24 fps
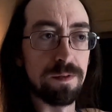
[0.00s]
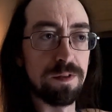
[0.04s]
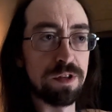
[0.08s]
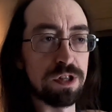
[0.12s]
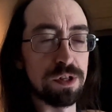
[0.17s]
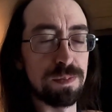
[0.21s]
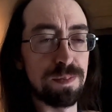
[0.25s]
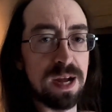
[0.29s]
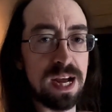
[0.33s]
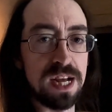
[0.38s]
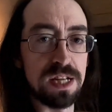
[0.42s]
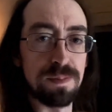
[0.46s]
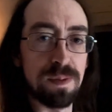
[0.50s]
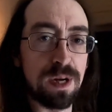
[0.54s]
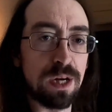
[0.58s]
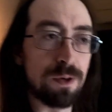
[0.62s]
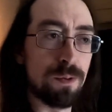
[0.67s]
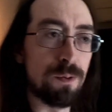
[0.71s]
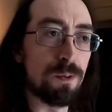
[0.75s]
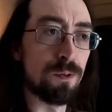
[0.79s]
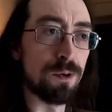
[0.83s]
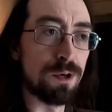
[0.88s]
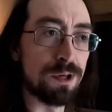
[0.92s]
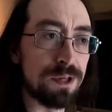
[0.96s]
would just pass my
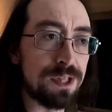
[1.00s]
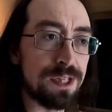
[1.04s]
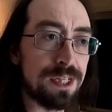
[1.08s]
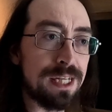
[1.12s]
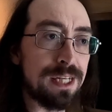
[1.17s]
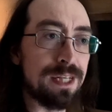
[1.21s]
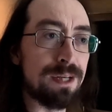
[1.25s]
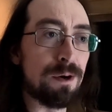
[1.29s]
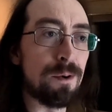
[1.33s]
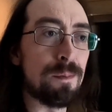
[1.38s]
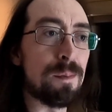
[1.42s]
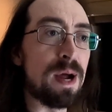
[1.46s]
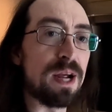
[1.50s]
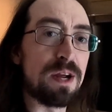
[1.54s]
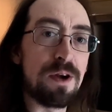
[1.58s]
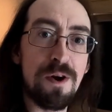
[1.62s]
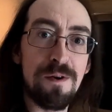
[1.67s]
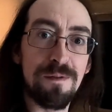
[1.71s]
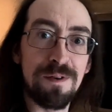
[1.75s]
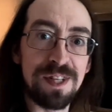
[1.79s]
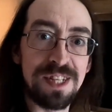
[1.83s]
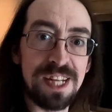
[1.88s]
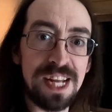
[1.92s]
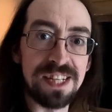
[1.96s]
quarantine or my
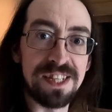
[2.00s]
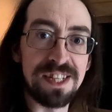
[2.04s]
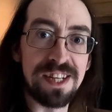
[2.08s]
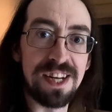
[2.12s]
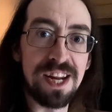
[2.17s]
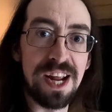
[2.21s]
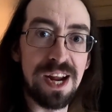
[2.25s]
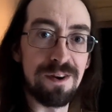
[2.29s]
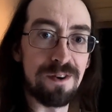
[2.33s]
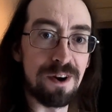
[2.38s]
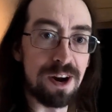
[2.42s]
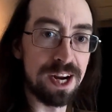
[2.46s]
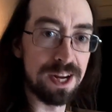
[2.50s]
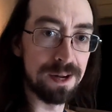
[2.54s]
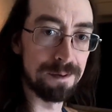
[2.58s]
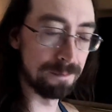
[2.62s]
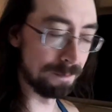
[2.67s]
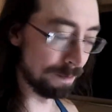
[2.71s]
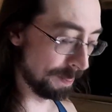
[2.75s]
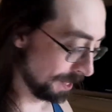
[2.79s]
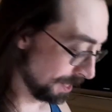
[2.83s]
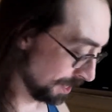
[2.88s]
COVID test today, right?